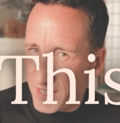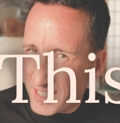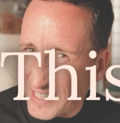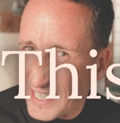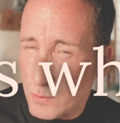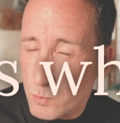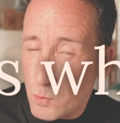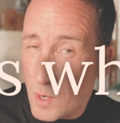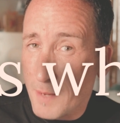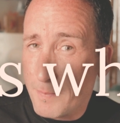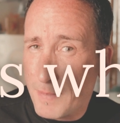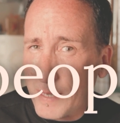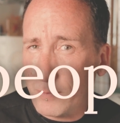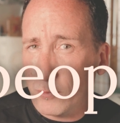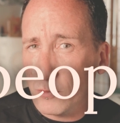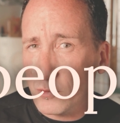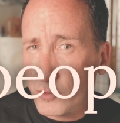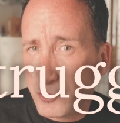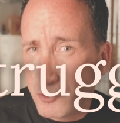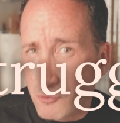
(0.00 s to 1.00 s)
This is why
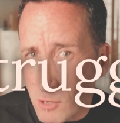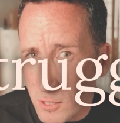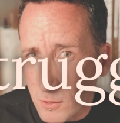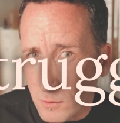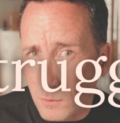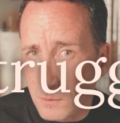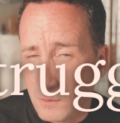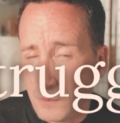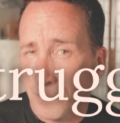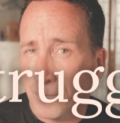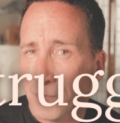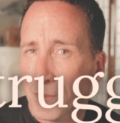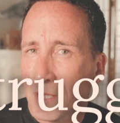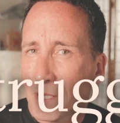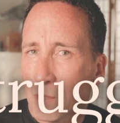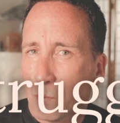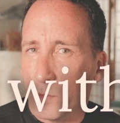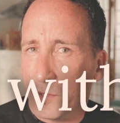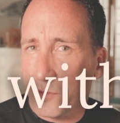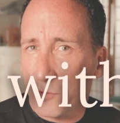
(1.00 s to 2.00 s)
people struggle
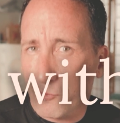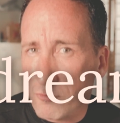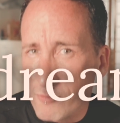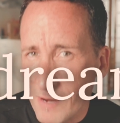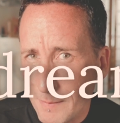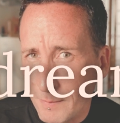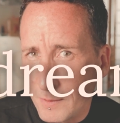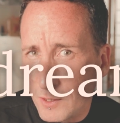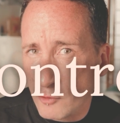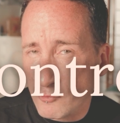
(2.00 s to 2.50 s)
with dream